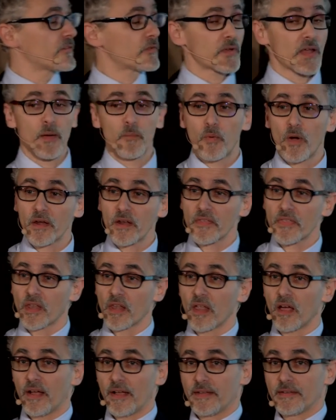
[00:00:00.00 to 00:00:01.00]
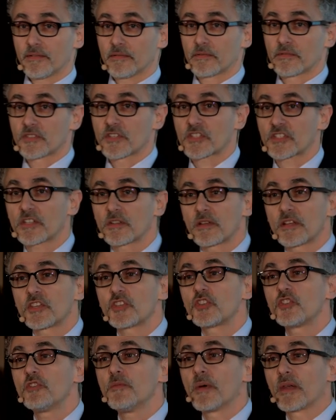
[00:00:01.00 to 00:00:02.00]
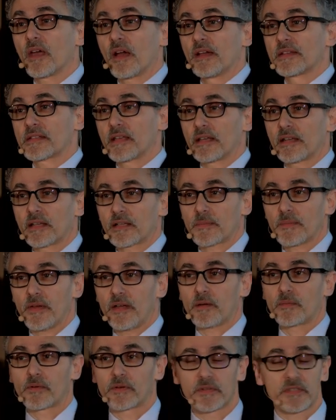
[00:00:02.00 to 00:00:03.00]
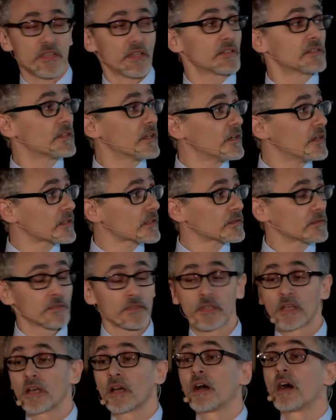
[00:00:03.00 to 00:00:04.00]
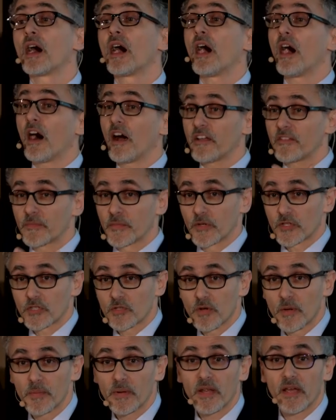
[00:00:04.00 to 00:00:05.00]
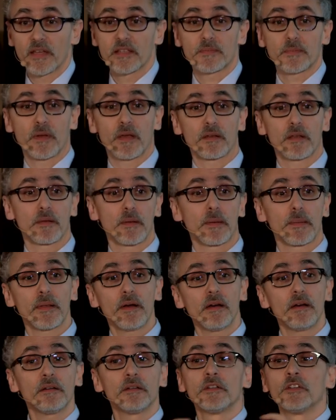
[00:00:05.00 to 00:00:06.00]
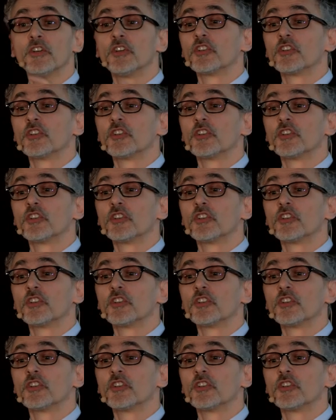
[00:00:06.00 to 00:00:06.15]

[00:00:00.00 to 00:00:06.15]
If we add one other line, just to humanize it a little bit, where we say, Dirk, I've booked you a place, blah, blah, blah, blah.